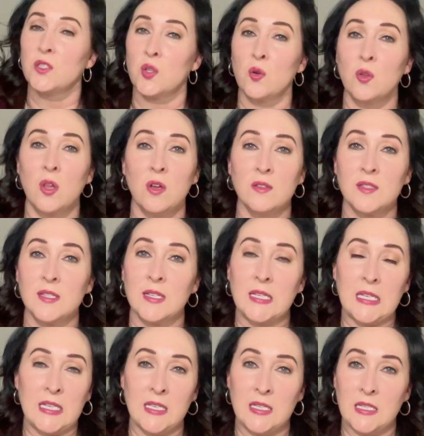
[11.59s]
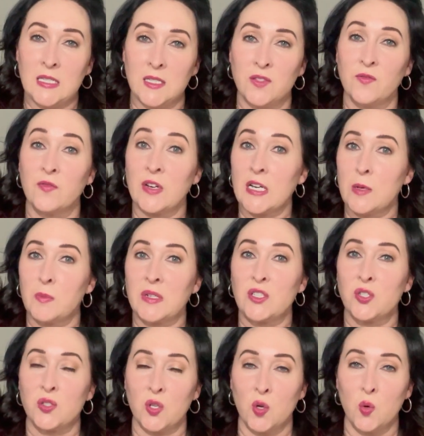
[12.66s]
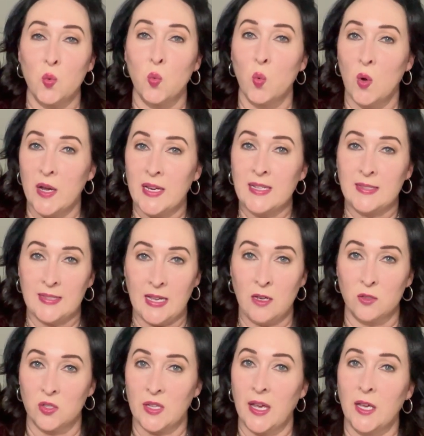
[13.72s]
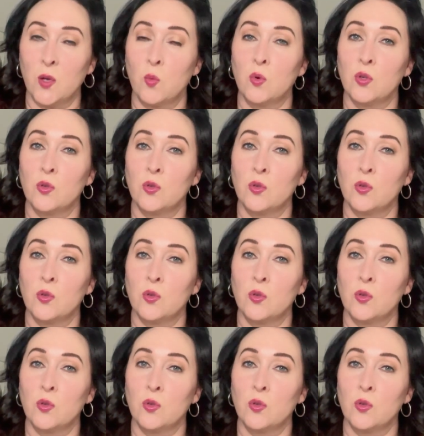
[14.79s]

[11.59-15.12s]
So, glossing is very much so what it sounds like